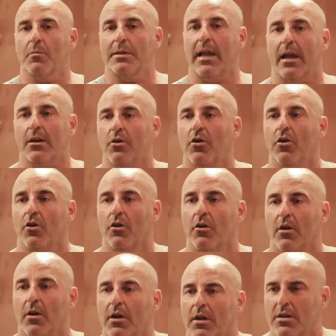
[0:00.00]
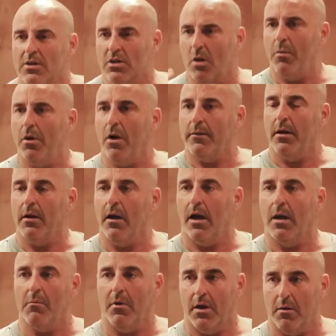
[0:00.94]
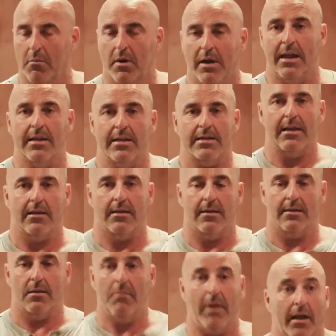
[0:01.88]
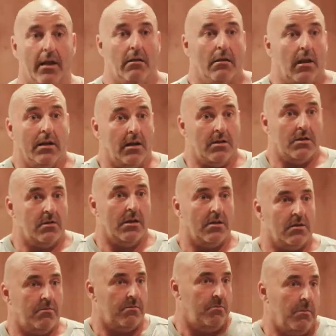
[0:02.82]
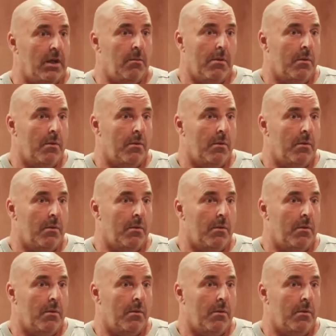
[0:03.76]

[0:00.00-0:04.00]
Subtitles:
to protect her. Somewhere on the line, my instinct as a male, and that's me,